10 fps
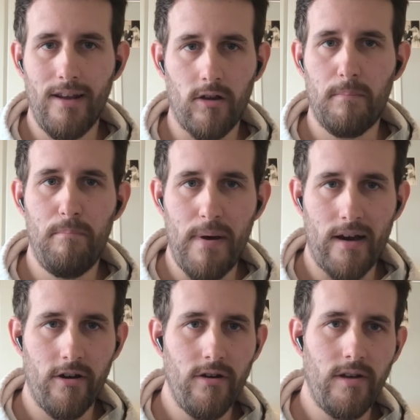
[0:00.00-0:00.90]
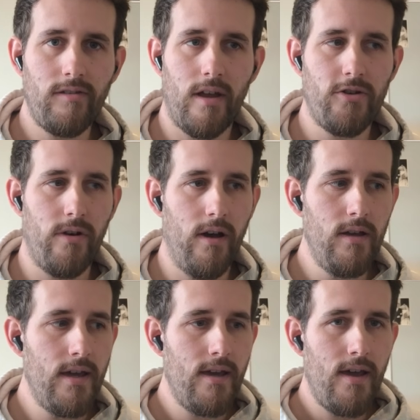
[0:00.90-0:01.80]
a lot better,
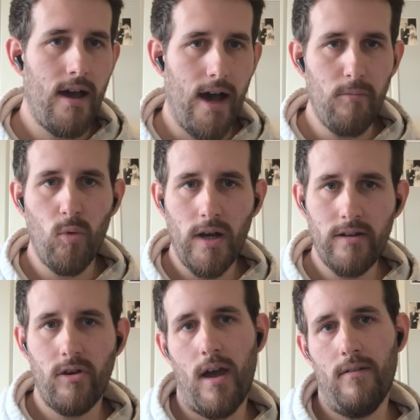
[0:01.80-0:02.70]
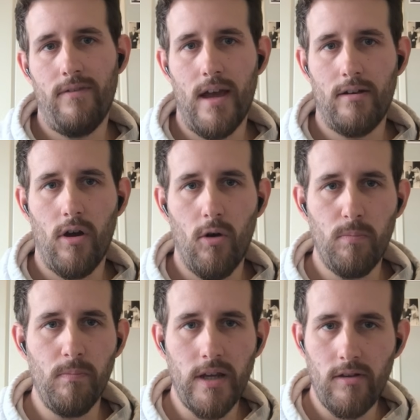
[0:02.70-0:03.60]
etc., I'm willing to have that
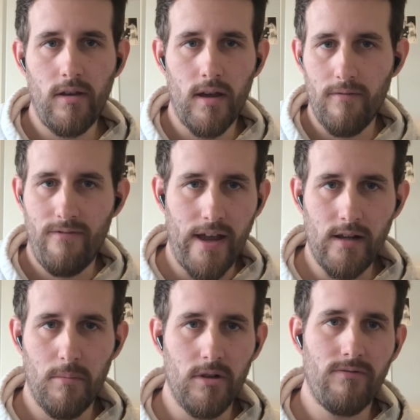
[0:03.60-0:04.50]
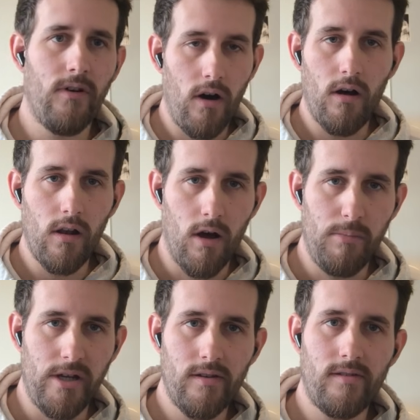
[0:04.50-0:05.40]
openly available for all
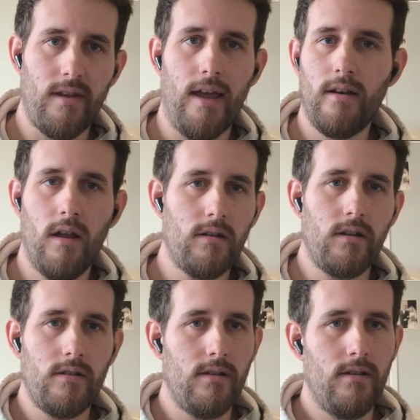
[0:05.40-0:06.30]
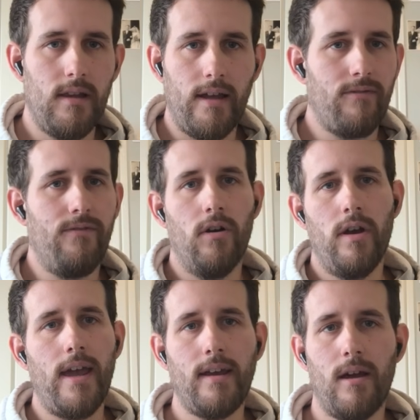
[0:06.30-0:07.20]
hobbyists and not like
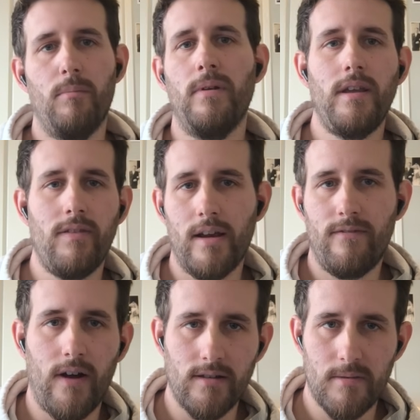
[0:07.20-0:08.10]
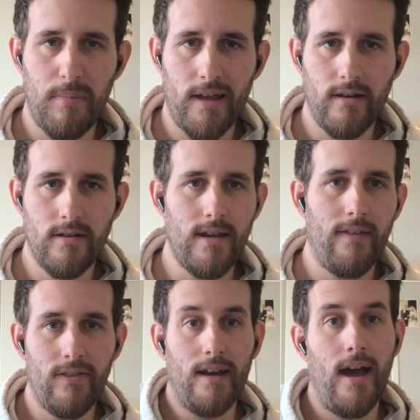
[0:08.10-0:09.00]
for a company that files a patent
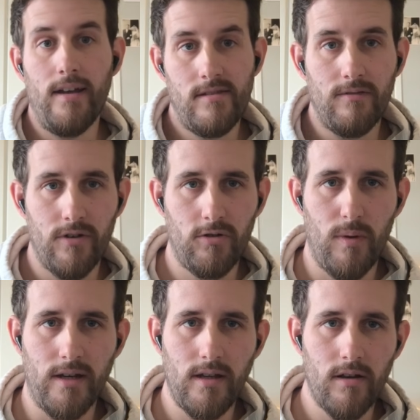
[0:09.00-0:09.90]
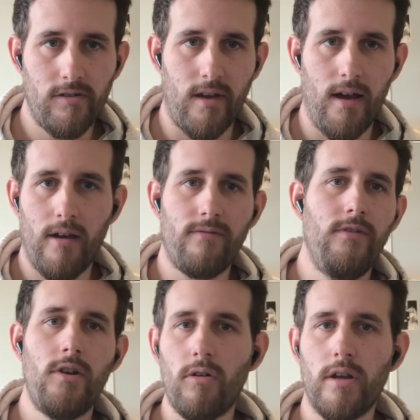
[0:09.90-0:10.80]
and then hides it for 20 years. I have
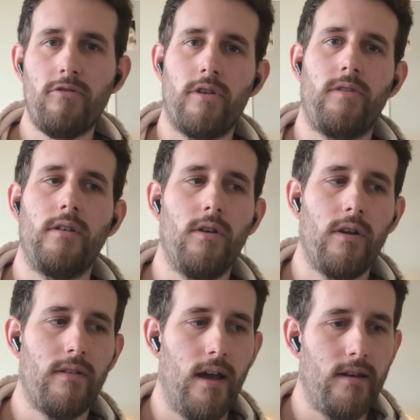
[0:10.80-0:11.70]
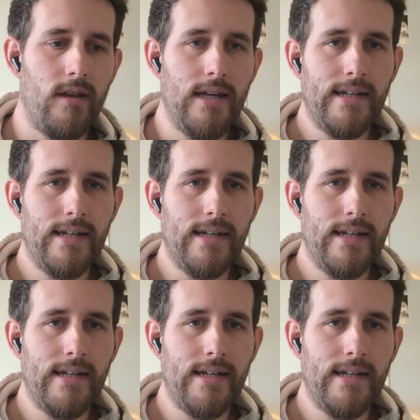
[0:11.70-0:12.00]
no interest in doing that.